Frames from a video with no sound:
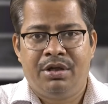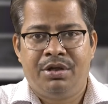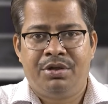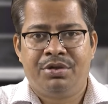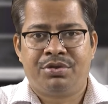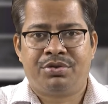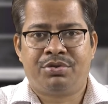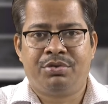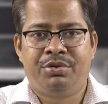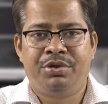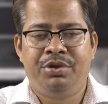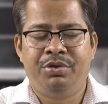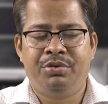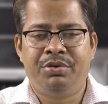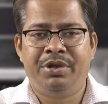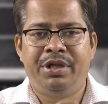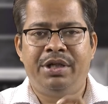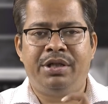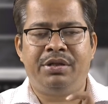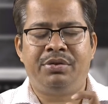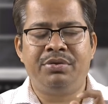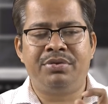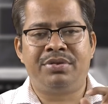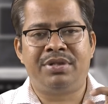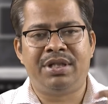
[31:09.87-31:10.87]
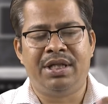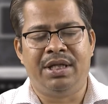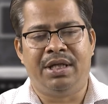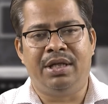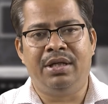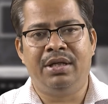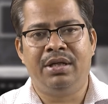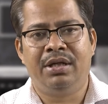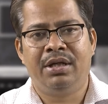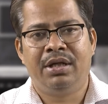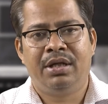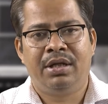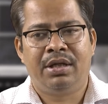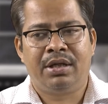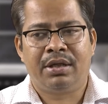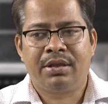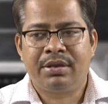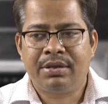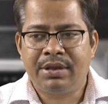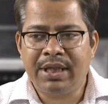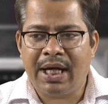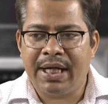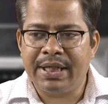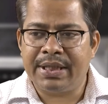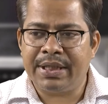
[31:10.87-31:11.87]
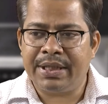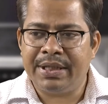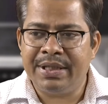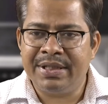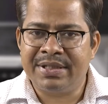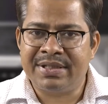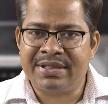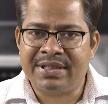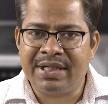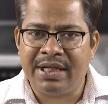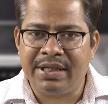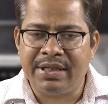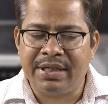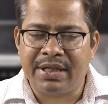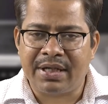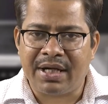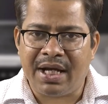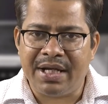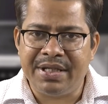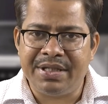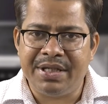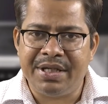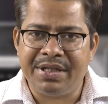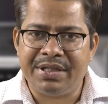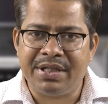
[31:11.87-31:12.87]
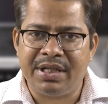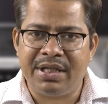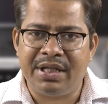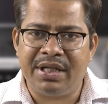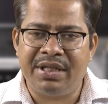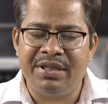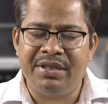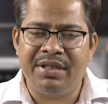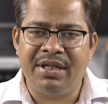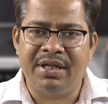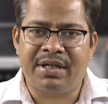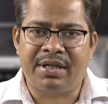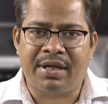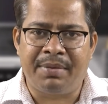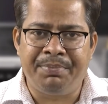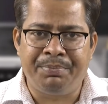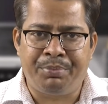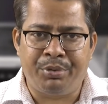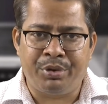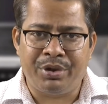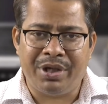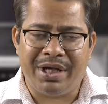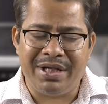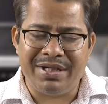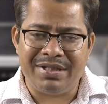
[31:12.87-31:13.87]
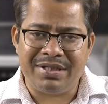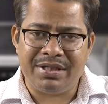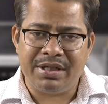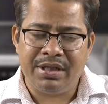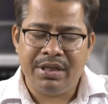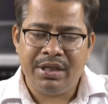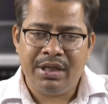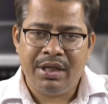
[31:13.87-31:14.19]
So, you need to see that standardization in the components